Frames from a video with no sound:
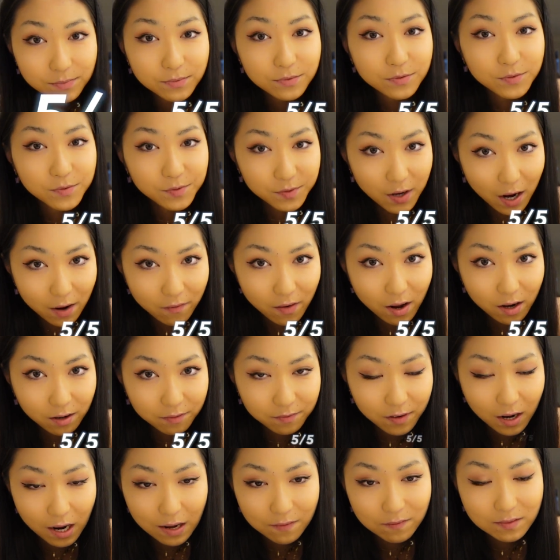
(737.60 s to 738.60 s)
5 out of
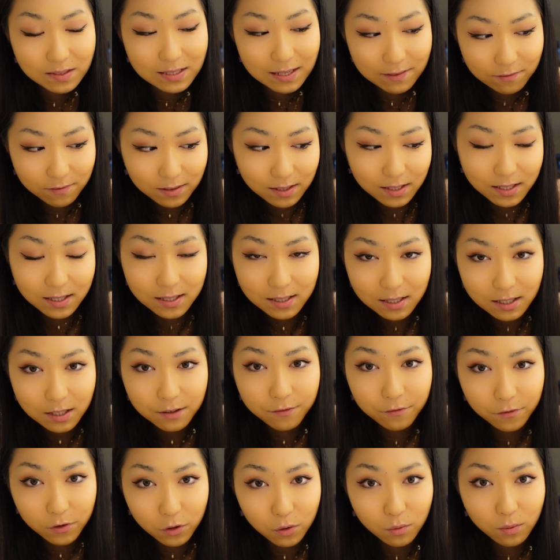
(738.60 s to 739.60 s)
5. Definitely
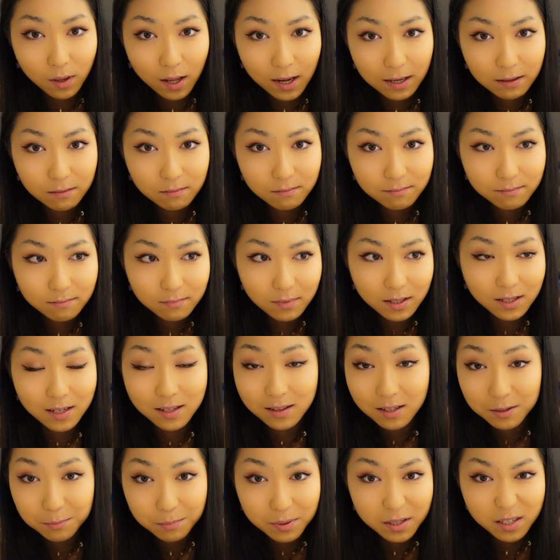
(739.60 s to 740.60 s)
if you like
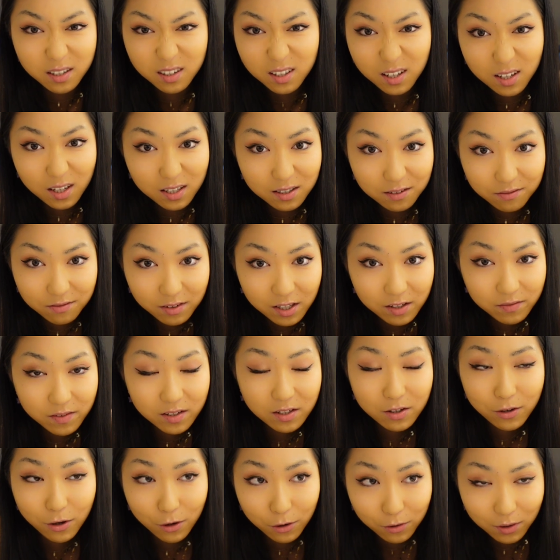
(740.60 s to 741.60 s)
anything pina colada
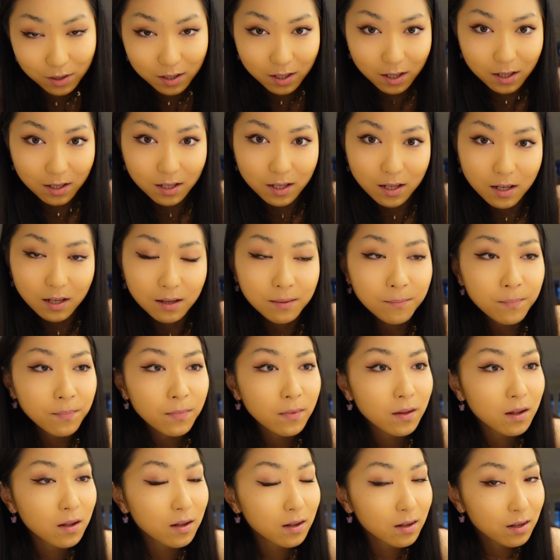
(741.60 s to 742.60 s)
flavored, coconutty,
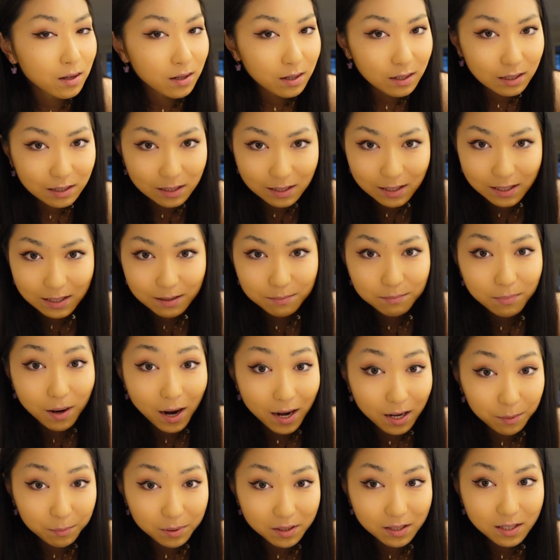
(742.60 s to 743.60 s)
like
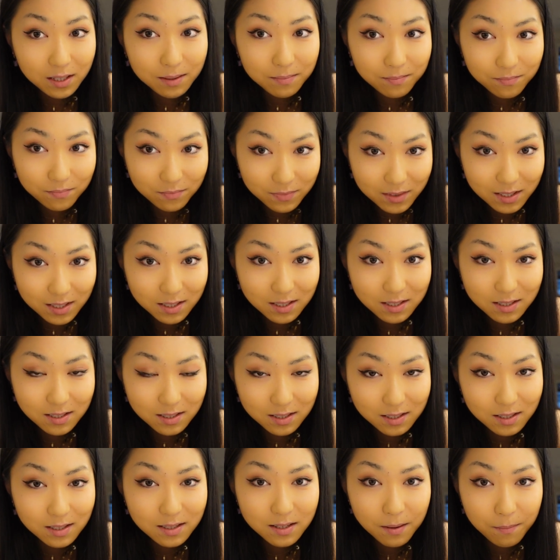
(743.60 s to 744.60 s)
pineapple-y, this
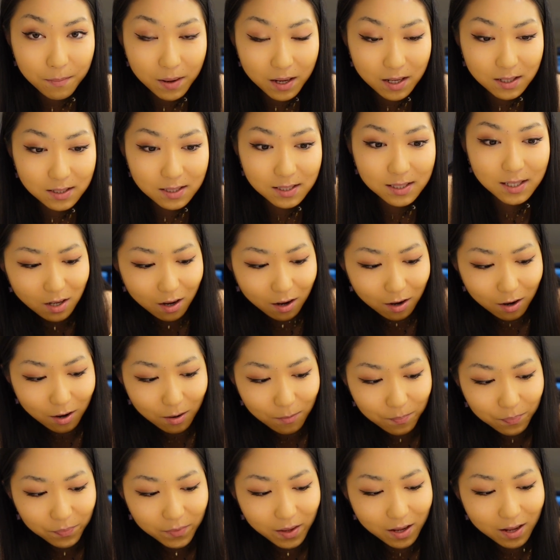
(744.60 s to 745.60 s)
is amazing.
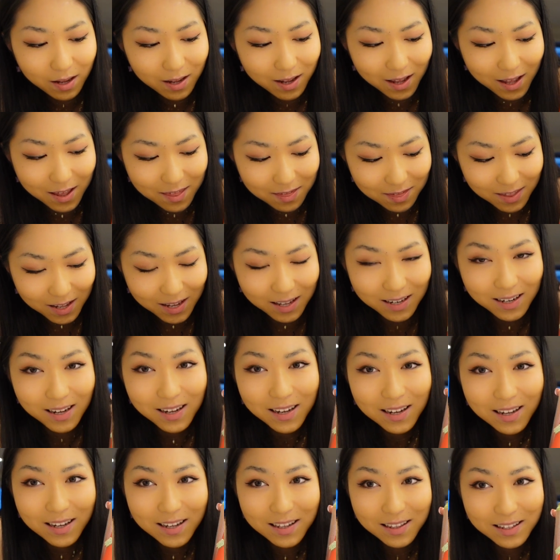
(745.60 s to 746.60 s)
And then
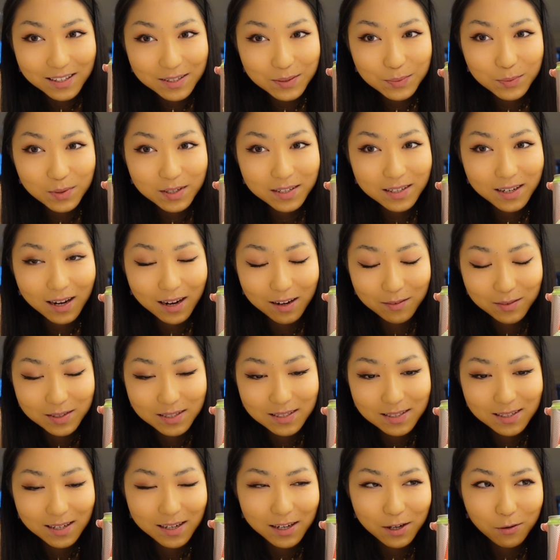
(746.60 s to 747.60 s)
this one, I would
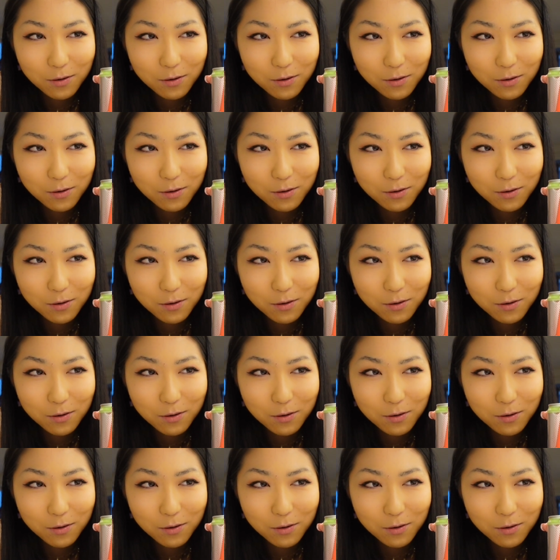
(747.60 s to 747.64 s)
say